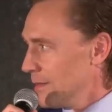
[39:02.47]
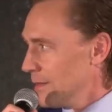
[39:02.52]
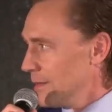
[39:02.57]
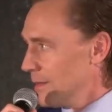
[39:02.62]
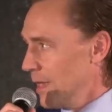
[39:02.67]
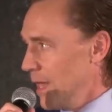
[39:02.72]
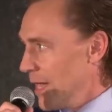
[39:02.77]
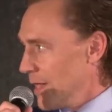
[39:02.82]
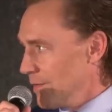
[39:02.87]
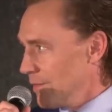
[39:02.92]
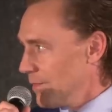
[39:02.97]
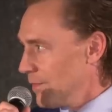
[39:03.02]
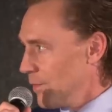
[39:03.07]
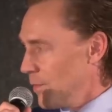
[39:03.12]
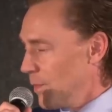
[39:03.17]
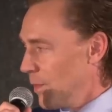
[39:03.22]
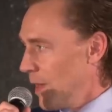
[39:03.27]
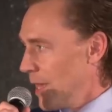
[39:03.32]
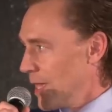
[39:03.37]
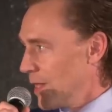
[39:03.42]
life,
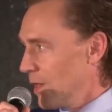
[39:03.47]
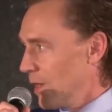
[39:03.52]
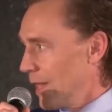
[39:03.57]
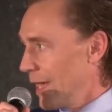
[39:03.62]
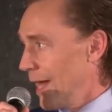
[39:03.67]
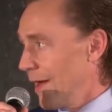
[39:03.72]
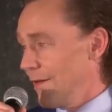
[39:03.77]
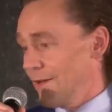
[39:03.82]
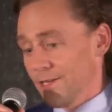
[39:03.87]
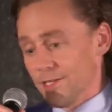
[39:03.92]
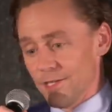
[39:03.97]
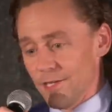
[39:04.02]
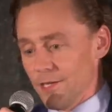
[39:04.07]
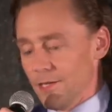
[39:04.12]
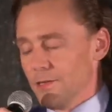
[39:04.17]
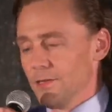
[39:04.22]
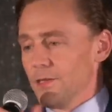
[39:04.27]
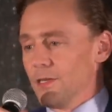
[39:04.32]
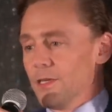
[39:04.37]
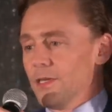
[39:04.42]
playing a
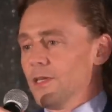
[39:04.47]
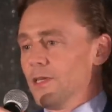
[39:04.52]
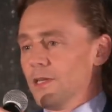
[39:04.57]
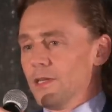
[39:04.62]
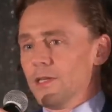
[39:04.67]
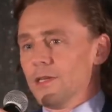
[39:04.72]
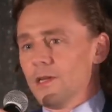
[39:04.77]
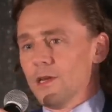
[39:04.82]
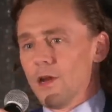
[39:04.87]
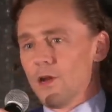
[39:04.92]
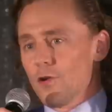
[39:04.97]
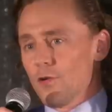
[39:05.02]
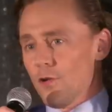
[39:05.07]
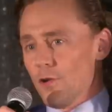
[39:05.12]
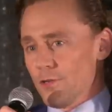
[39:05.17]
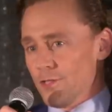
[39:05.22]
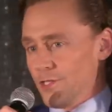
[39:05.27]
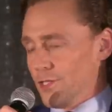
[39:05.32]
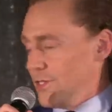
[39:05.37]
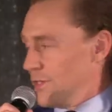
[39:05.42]
character
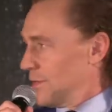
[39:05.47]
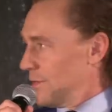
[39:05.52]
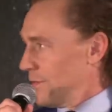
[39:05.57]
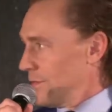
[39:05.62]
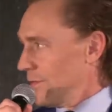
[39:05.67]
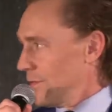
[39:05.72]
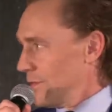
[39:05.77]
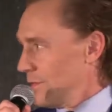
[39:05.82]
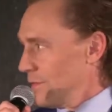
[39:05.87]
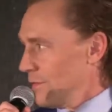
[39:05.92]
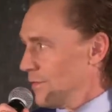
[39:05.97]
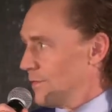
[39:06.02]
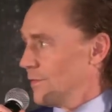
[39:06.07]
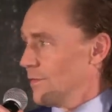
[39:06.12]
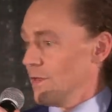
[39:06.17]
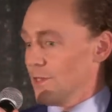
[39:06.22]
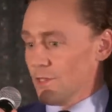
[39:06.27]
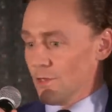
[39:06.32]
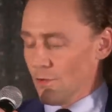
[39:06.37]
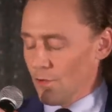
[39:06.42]
across
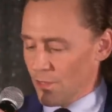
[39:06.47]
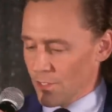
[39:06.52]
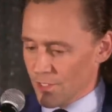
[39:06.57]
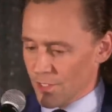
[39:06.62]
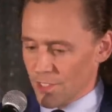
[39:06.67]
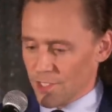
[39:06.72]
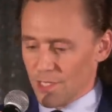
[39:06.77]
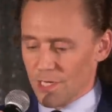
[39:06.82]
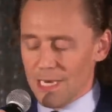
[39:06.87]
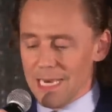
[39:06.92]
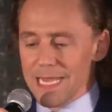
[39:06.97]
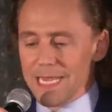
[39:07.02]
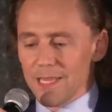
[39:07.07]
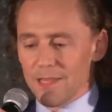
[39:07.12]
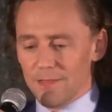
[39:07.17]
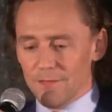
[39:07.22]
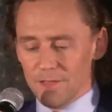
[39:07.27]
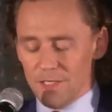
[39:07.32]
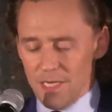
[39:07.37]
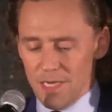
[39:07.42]
such a length
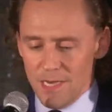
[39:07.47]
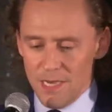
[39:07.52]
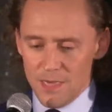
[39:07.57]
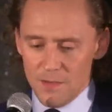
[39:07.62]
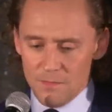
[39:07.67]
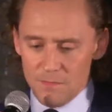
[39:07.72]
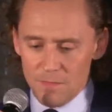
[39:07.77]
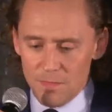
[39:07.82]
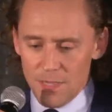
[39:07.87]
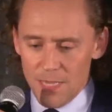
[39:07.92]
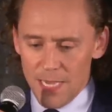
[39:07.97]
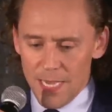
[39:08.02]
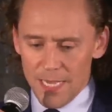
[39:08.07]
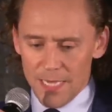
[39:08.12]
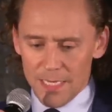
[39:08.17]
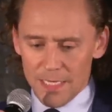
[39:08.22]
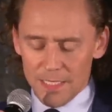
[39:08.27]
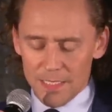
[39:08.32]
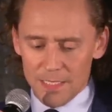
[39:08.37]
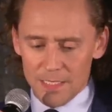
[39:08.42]
of time.
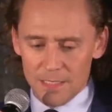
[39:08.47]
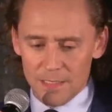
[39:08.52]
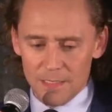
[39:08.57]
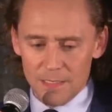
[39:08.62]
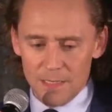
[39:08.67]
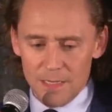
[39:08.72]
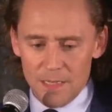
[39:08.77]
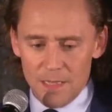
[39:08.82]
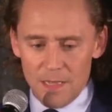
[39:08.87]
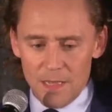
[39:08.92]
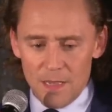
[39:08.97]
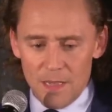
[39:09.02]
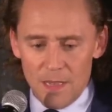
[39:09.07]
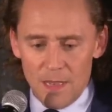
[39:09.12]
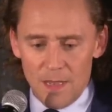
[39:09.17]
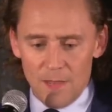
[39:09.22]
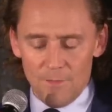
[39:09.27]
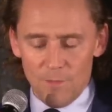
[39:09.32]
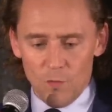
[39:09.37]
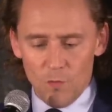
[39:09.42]
And
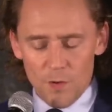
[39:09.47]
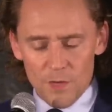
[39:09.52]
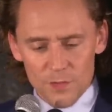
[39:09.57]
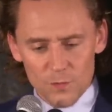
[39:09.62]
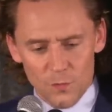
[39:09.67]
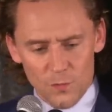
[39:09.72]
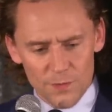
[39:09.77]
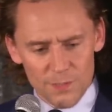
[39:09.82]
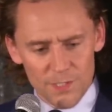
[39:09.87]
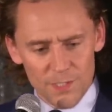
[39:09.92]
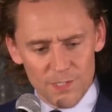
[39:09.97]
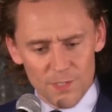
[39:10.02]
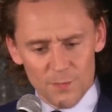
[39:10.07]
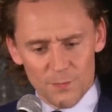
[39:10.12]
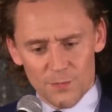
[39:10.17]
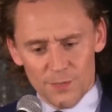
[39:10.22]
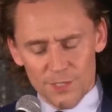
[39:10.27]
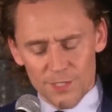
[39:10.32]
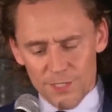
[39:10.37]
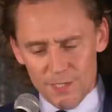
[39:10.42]
I've always wanted to
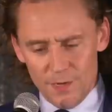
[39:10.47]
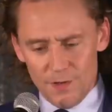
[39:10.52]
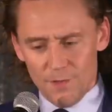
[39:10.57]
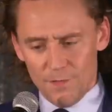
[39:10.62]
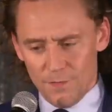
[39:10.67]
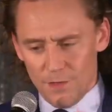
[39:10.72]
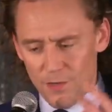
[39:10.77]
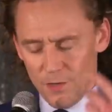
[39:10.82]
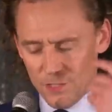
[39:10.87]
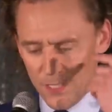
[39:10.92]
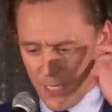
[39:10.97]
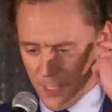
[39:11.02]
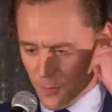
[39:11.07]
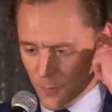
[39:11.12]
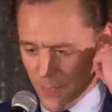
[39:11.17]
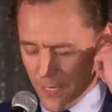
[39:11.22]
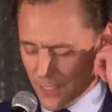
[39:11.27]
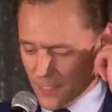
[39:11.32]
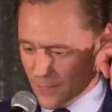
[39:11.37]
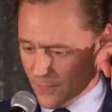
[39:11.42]
preserve those
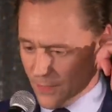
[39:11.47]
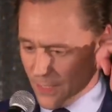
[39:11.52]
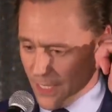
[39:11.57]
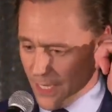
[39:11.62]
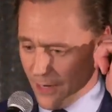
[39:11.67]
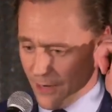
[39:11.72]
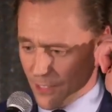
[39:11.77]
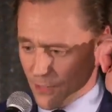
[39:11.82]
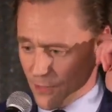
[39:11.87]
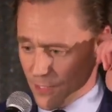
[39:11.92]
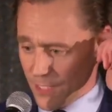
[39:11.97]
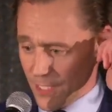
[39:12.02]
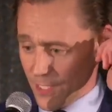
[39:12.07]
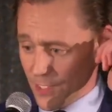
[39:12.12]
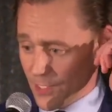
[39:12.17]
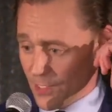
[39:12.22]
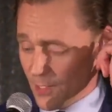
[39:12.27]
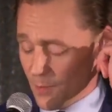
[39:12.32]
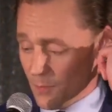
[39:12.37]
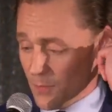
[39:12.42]
aspects of the
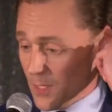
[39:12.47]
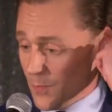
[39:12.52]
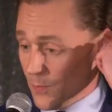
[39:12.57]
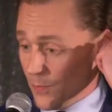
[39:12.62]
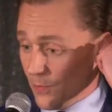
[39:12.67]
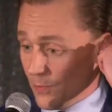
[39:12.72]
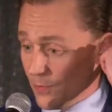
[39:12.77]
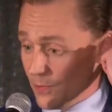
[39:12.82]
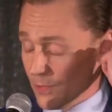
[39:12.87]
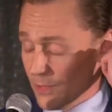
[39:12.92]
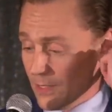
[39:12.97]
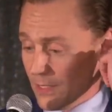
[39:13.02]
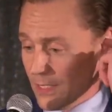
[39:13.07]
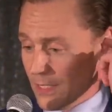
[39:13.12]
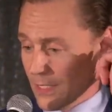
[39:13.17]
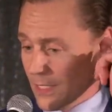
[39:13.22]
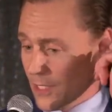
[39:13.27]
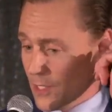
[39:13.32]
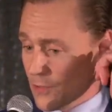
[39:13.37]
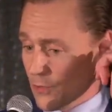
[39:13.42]
characterization that people
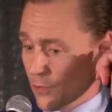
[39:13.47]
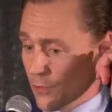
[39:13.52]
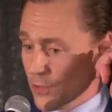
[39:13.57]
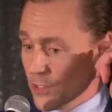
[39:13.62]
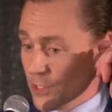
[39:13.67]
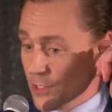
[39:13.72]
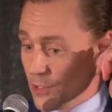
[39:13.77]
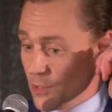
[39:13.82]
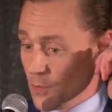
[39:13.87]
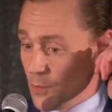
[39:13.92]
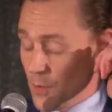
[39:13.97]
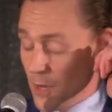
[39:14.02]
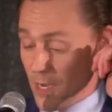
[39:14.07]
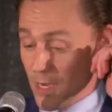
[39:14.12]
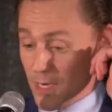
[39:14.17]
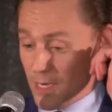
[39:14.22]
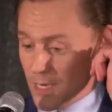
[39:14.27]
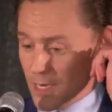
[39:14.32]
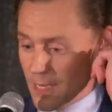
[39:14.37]
are drawn to, but